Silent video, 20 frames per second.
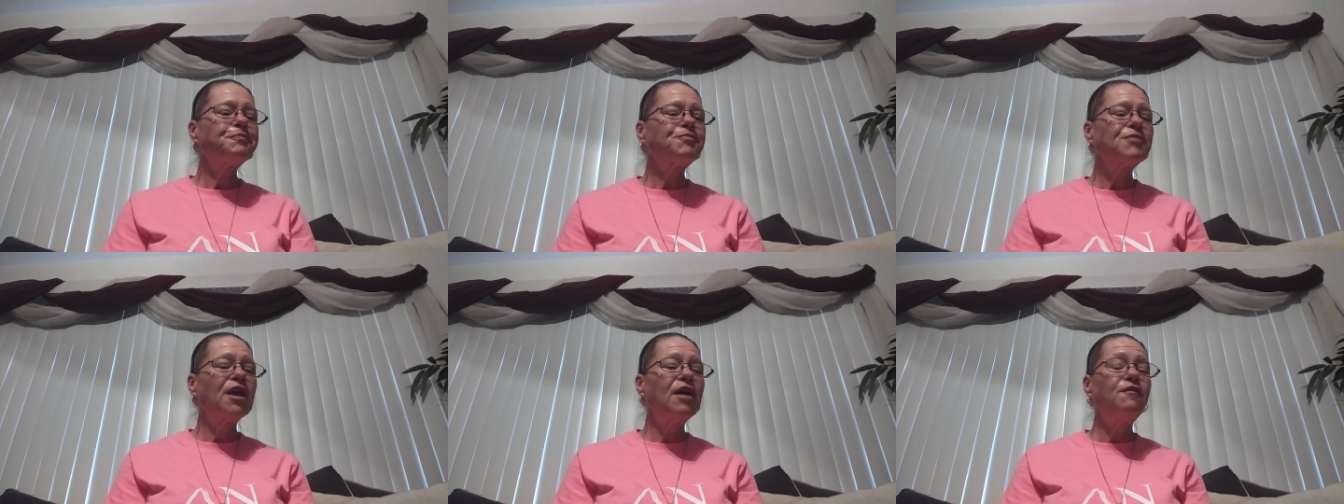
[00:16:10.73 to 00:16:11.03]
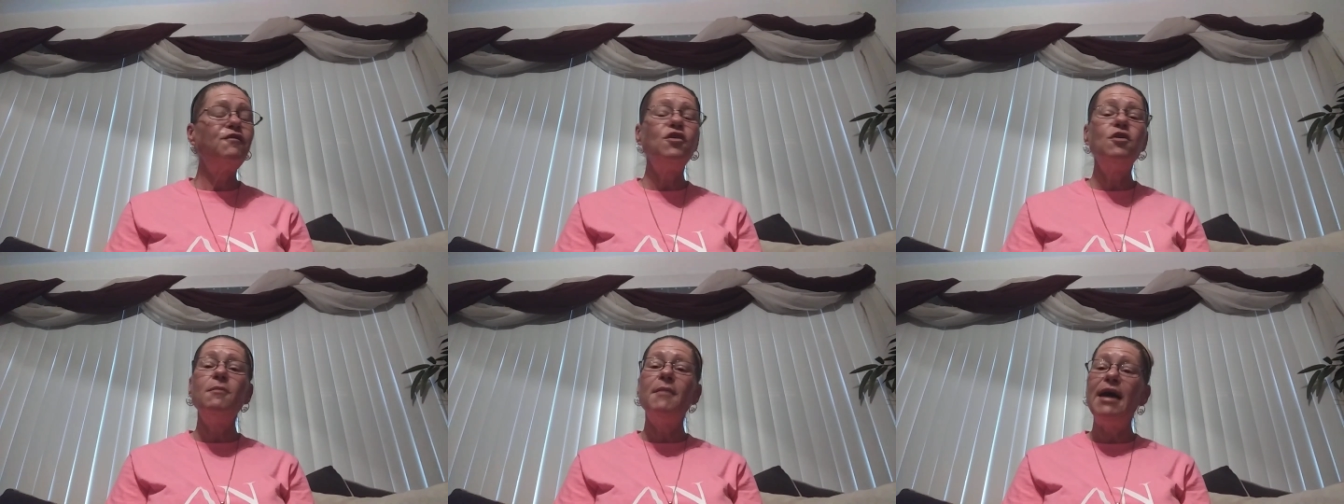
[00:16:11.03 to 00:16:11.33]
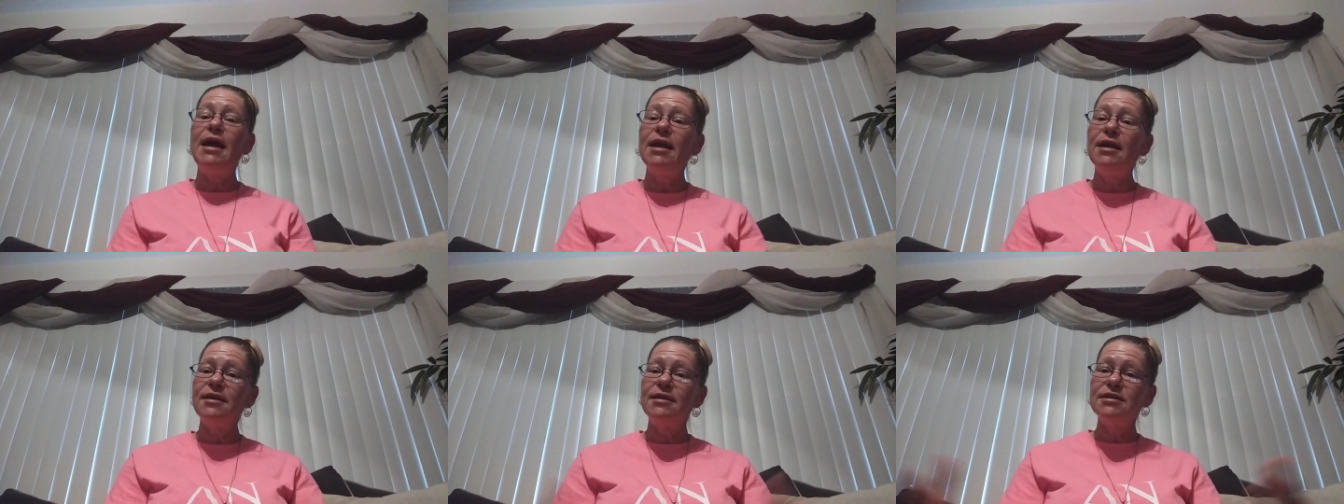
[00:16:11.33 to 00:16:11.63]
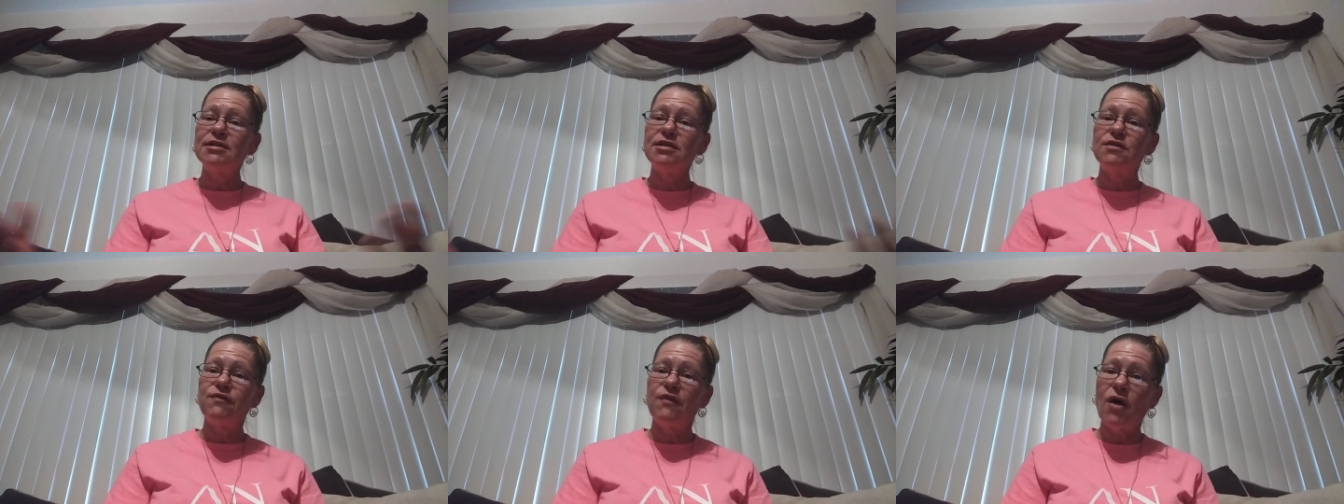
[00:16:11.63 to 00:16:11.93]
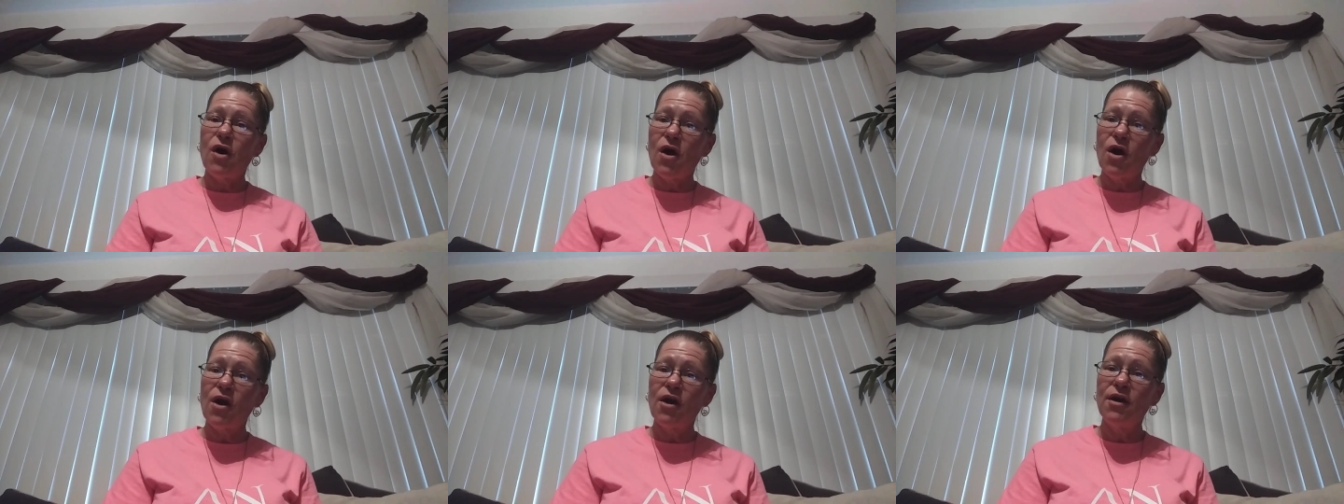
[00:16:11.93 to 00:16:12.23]
If you made it this
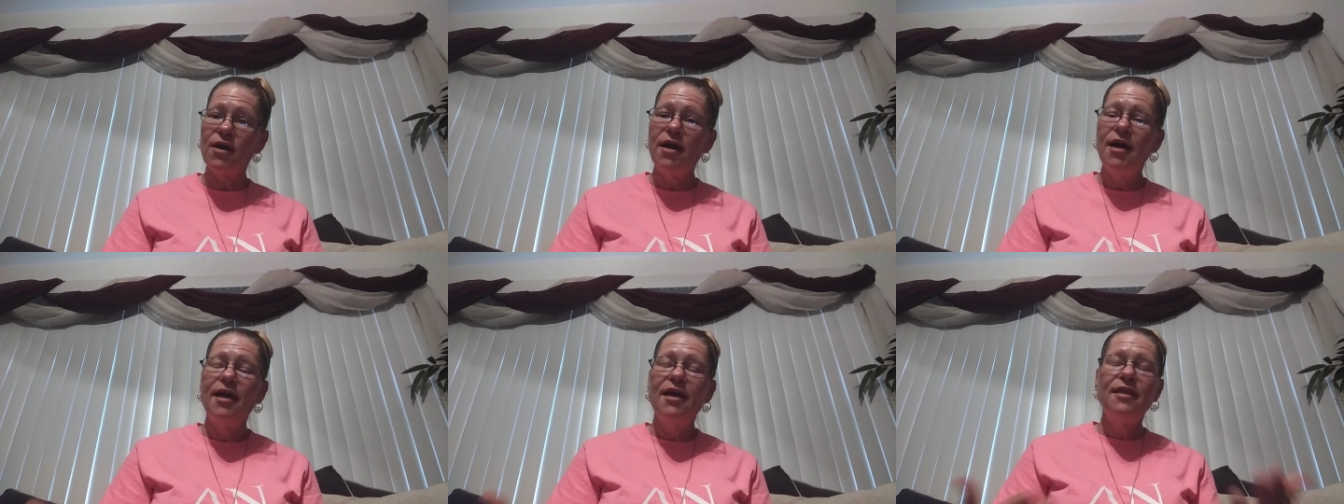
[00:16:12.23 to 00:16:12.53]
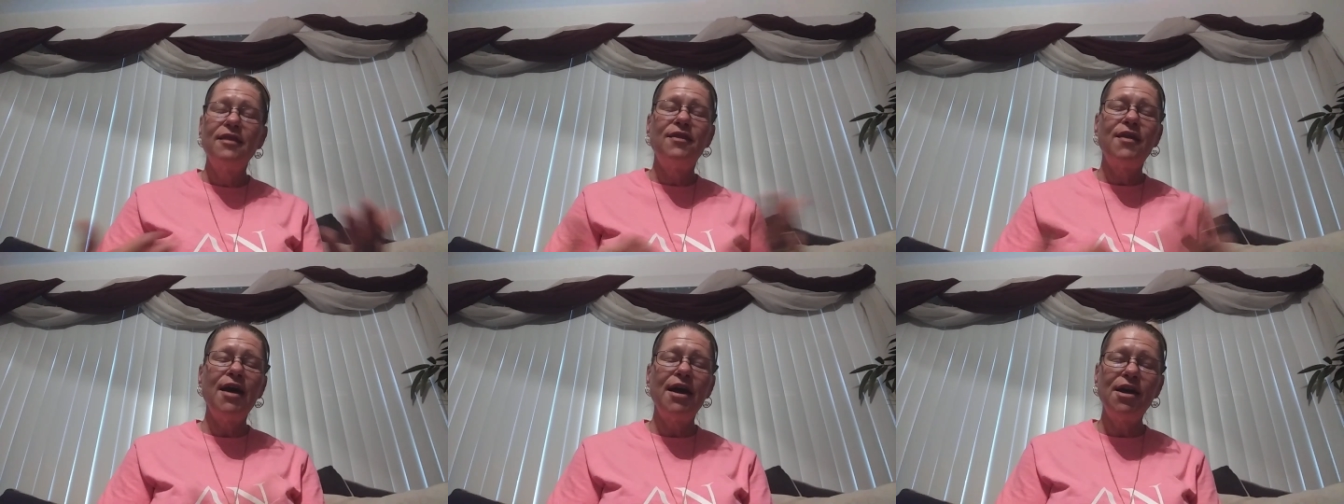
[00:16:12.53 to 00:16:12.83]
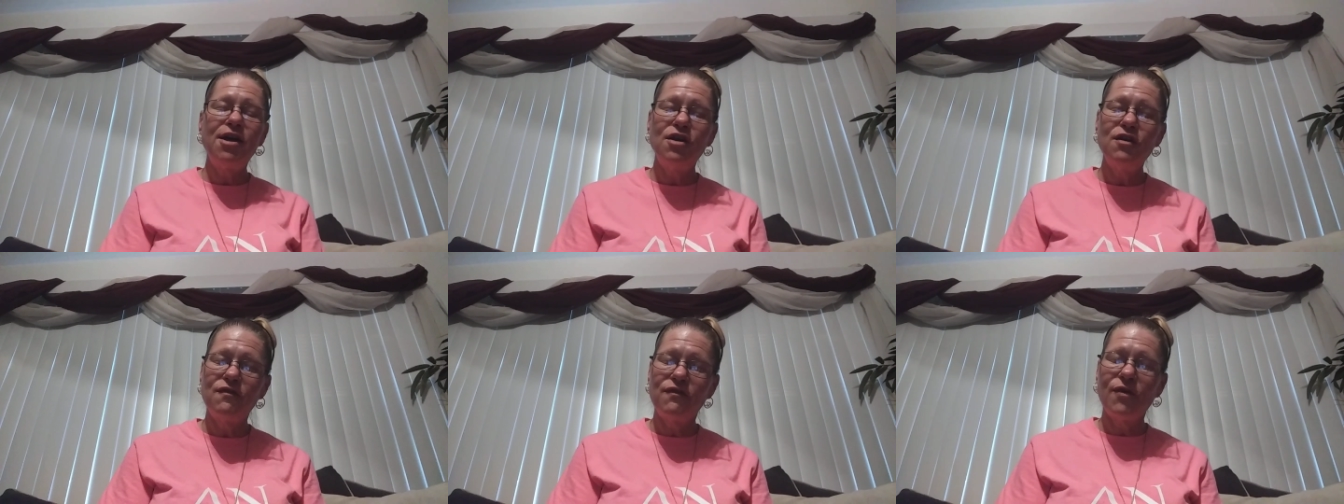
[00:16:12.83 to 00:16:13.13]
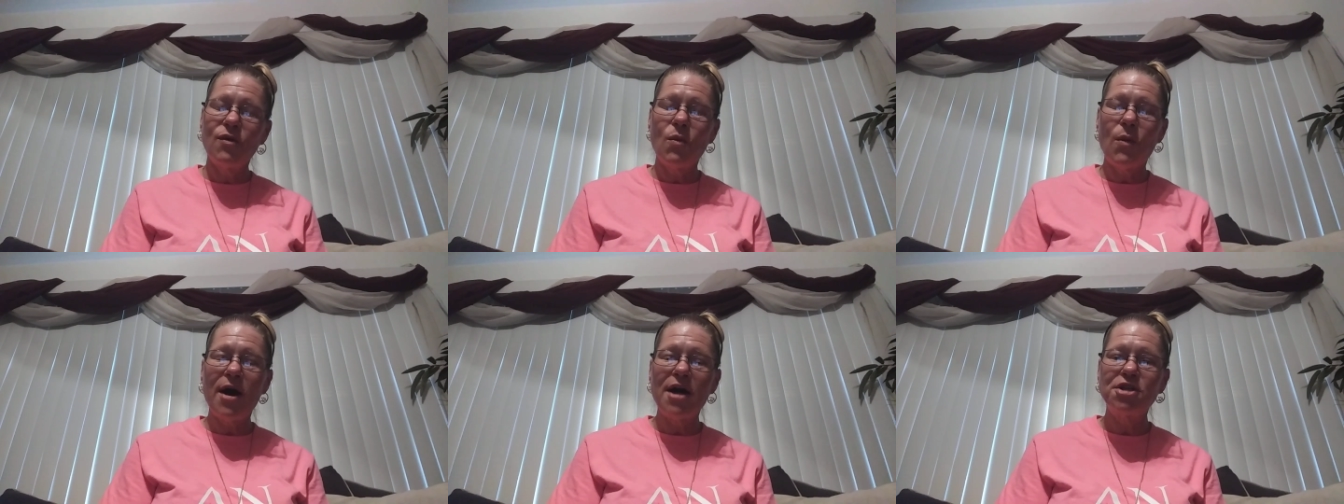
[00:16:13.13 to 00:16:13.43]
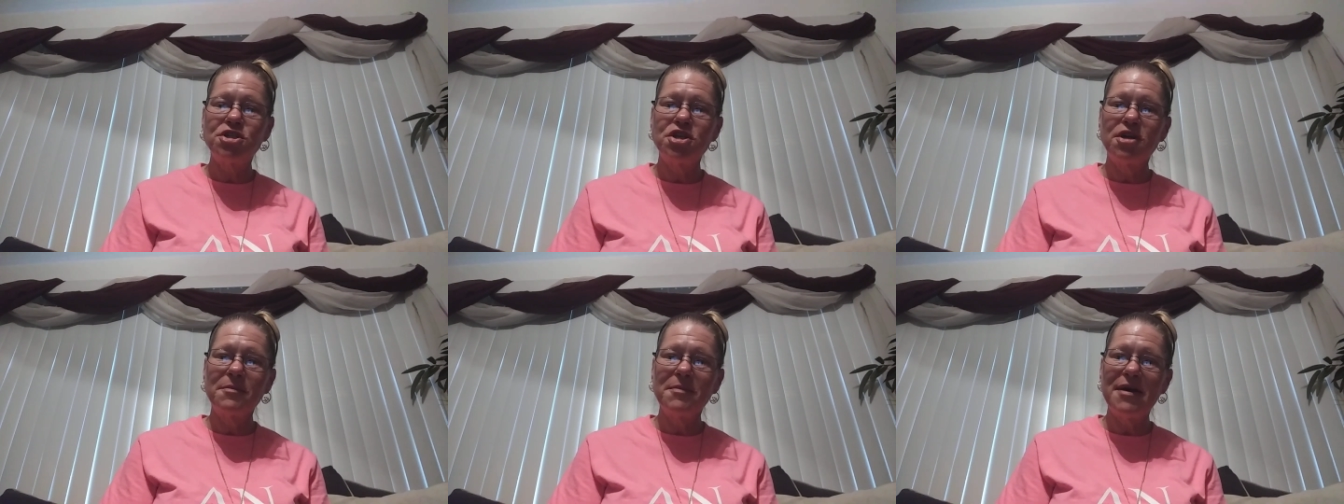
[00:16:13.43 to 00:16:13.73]
far, thank you for
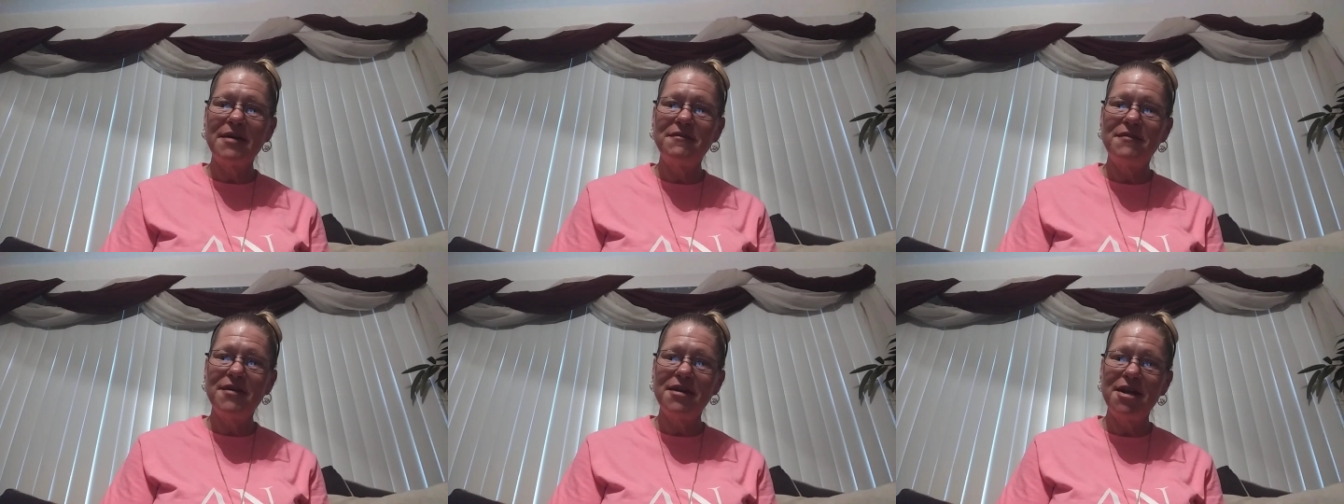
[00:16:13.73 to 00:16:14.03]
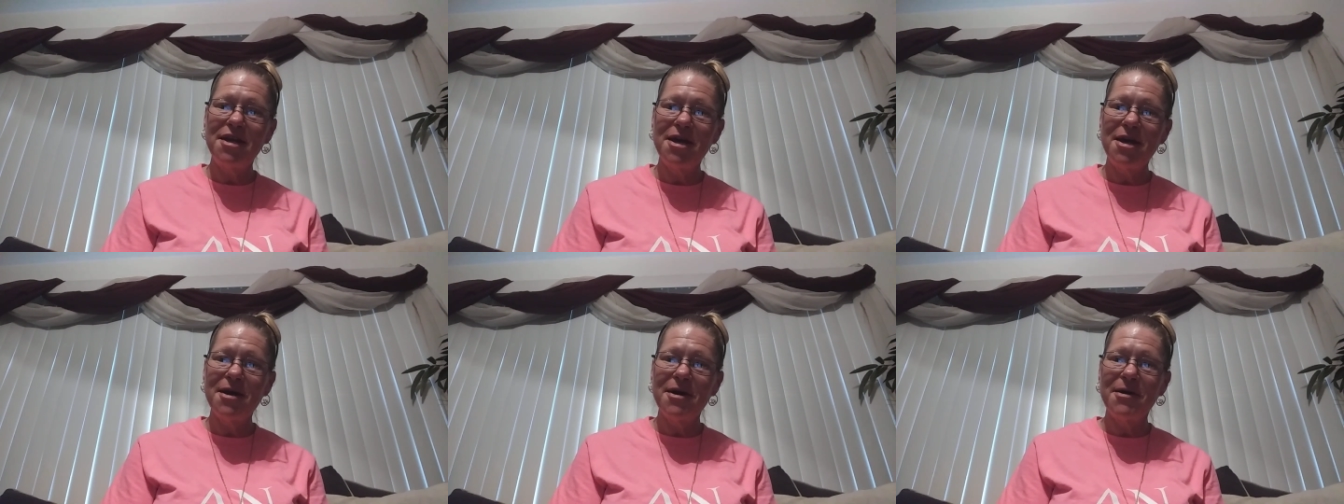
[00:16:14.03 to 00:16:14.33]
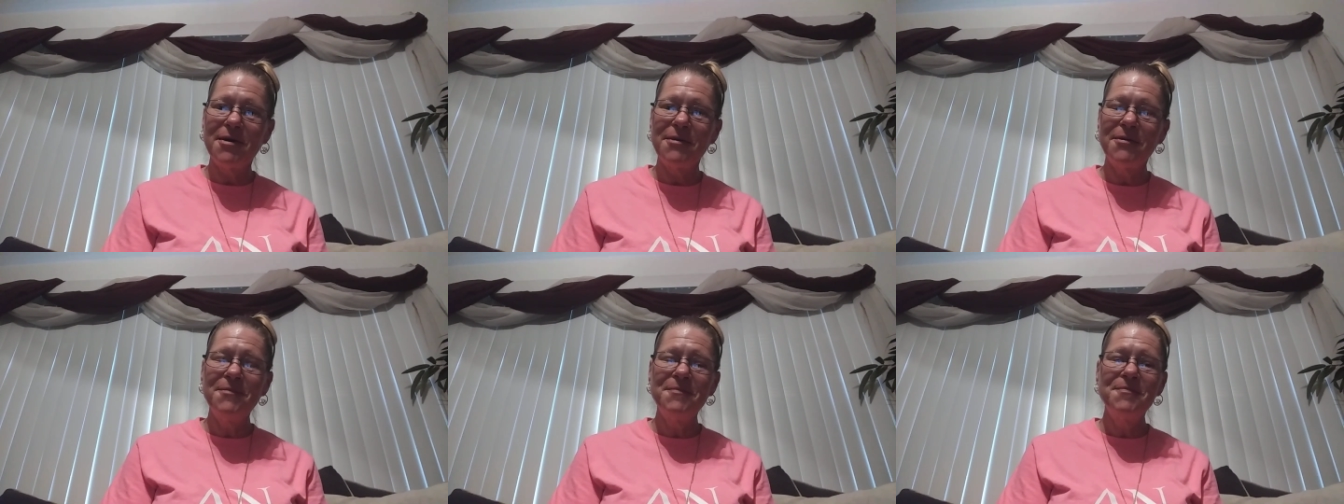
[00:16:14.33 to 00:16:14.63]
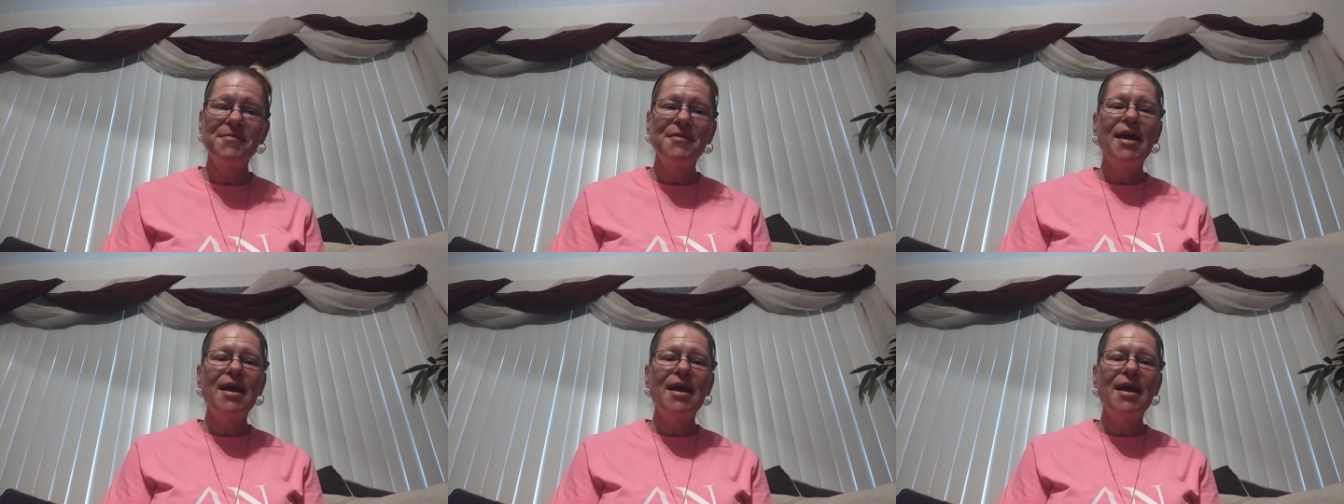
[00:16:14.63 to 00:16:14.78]
watching my video.